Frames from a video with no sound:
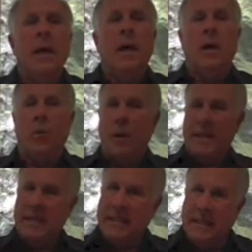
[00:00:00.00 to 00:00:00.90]
Or what
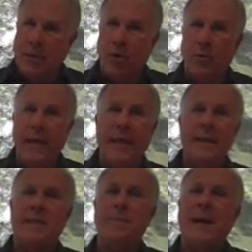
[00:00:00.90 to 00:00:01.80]
is this terrain?
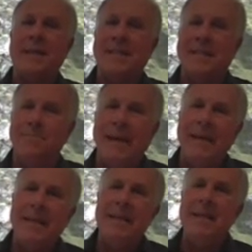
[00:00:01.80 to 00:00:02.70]
It's about
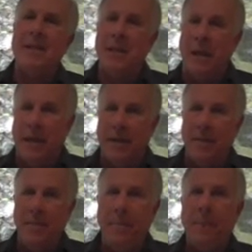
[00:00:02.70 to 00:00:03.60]
dismantling
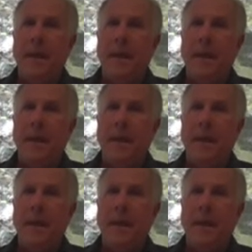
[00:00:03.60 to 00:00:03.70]
denial